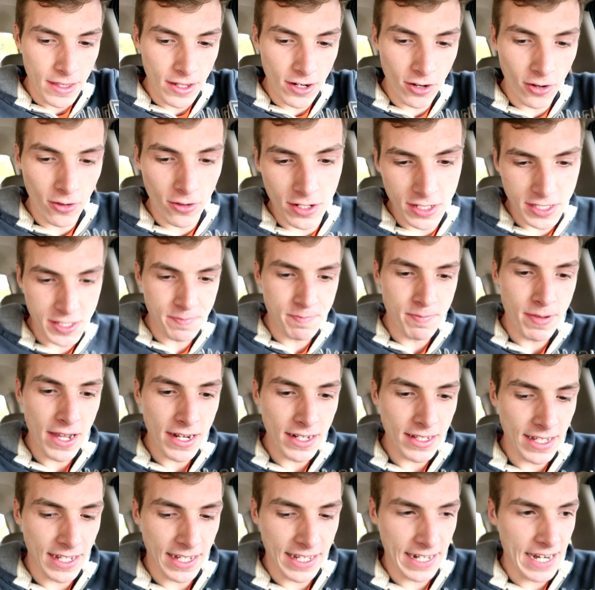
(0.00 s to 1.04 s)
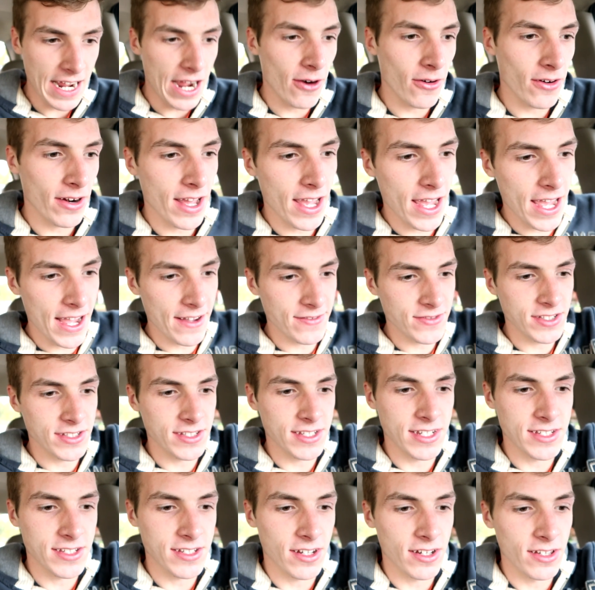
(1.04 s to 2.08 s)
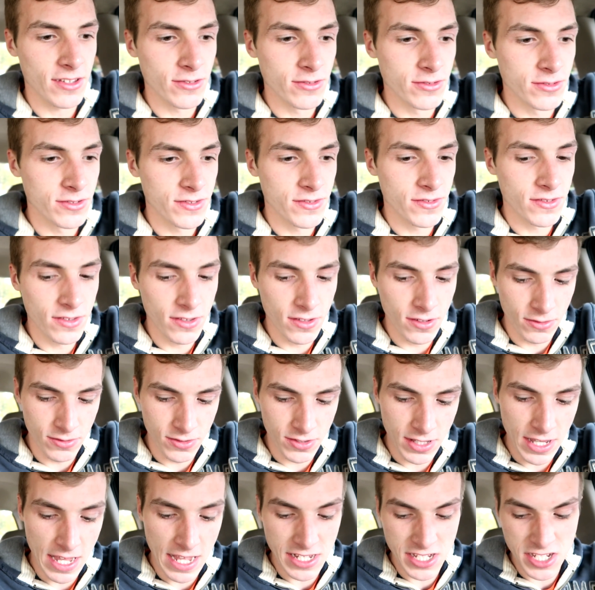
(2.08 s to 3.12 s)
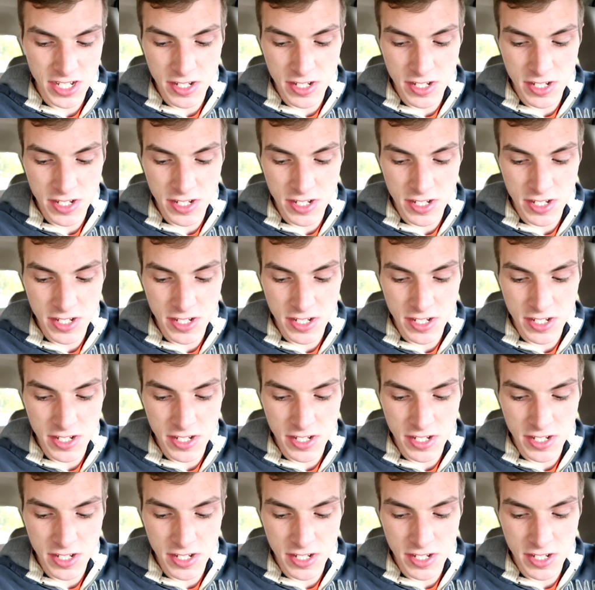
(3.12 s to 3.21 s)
You know, it's been like an hour and a half since I saw that